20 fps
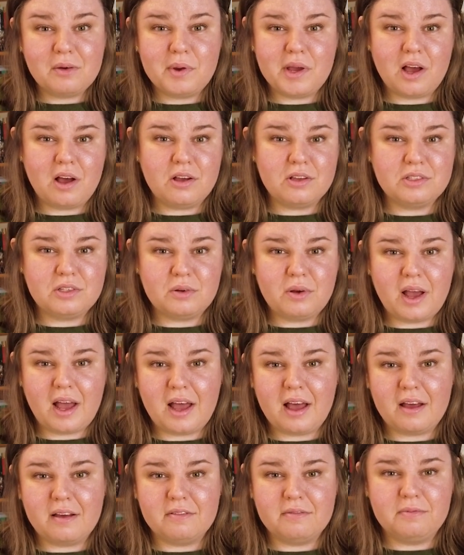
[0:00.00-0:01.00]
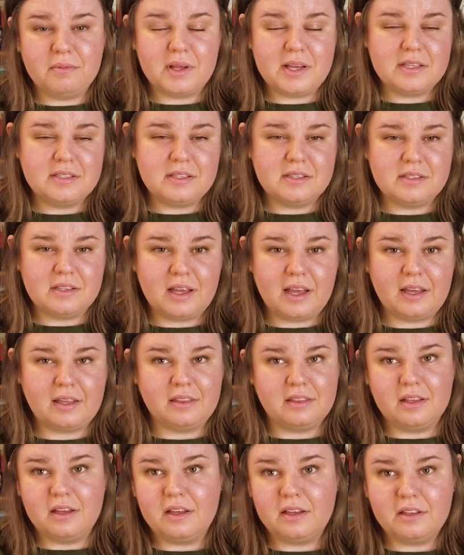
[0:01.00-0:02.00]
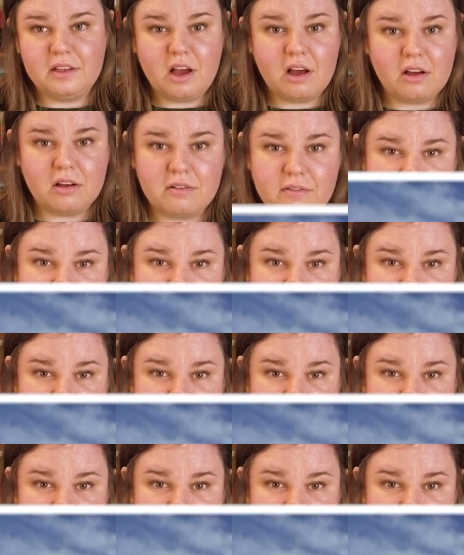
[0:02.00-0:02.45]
we also have places like the Young